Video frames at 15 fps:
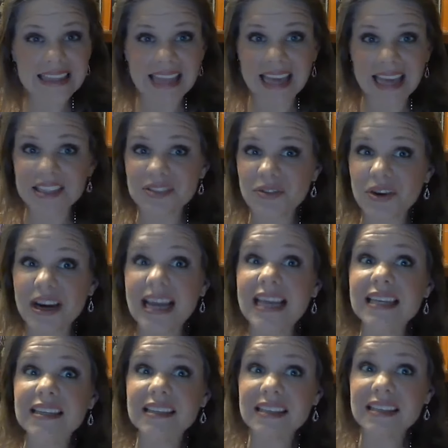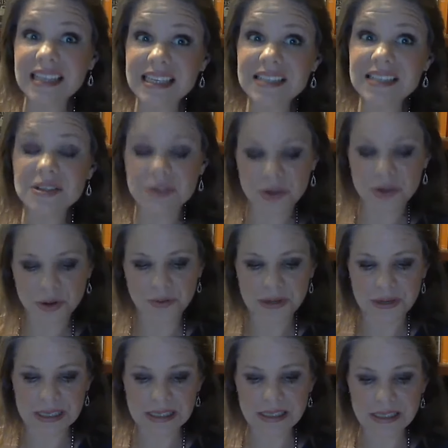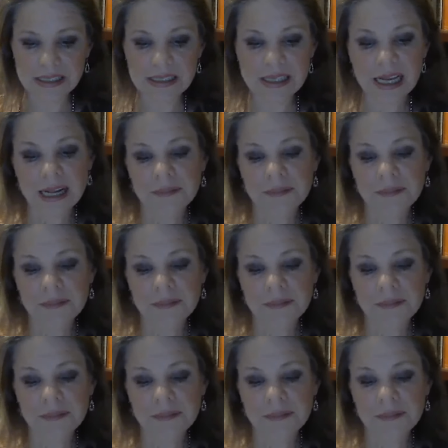That is for at least 2 reasons.